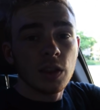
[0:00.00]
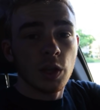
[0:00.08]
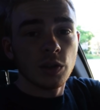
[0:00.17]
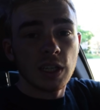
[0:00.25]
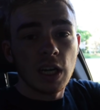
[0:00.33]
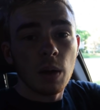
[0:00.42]

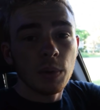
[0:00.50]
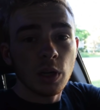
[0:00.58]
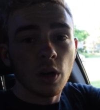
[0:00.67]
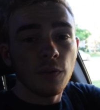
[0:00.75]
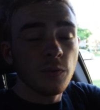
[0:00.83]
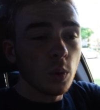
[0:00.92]
There's a company
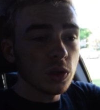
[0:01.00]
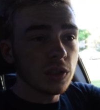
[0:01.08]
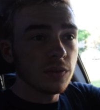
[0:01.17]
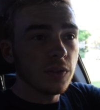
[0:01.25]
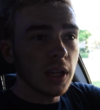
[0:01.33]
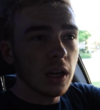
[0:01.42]
called
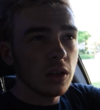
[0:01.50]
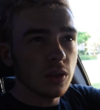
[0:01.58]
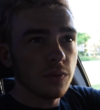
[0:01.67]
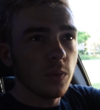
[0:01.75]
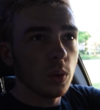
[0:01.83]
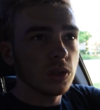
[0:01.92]
Fortune Flares,
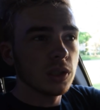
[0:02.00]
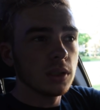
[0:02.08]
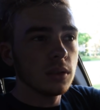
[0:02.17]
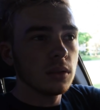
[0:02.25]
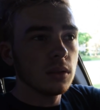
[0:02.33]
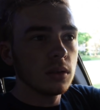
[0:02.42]
or
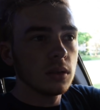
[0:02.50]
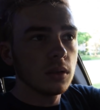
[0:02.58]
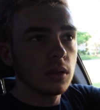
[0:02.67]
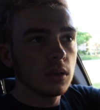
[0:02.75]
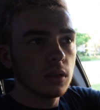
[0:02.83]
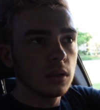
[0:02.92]
Fortune,
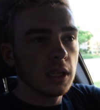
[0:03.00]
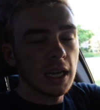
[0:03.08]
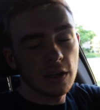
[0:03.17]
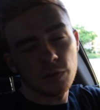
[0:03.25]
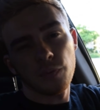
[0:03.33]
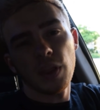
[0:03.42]

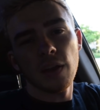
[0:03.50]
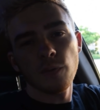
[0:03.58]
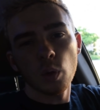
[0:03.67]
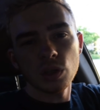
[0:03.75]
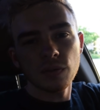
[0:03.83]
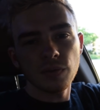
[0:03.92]
yeah, I think
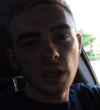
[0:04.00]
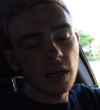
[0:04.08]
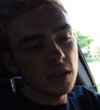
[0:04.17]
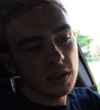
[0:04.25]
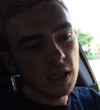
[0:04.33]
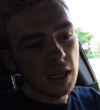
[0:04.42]
Fortune
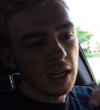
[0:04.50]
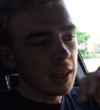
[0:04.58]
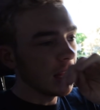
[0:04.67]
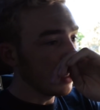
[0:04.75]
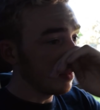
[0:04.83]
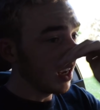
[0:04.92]
Flares.
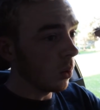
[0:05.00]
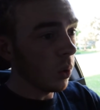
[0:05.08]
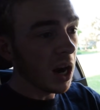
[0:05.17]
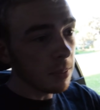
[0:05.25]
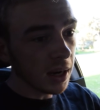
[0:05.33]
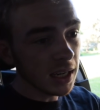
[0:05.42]
They make
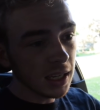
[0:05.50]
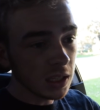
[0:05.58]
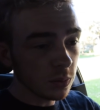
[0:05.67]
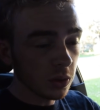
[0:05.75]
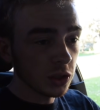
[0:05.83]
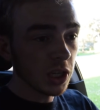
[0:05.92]
wide body
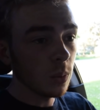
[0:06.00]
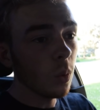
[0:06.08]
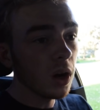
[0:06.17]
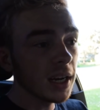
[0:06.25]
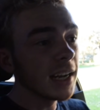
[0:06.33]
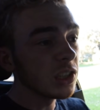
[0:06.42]
kits for the Gen
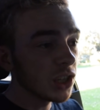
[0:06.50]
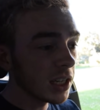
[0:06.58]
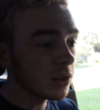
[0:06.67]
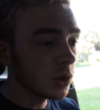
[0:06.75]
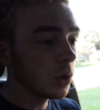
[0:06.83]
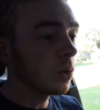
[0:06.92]
1 and
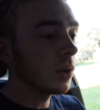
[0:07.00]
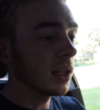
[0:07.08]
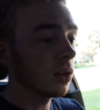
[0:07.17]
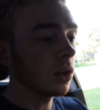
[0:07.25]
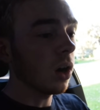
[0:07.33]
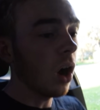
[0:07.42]
Gen 2. They
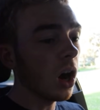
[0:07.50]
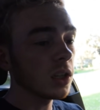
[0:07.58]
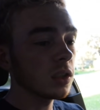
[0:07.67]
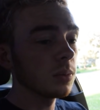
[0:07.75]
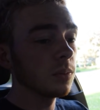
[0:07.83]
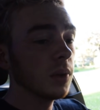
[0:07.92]
look
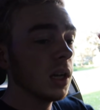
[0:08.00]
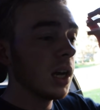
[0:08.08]
awesome.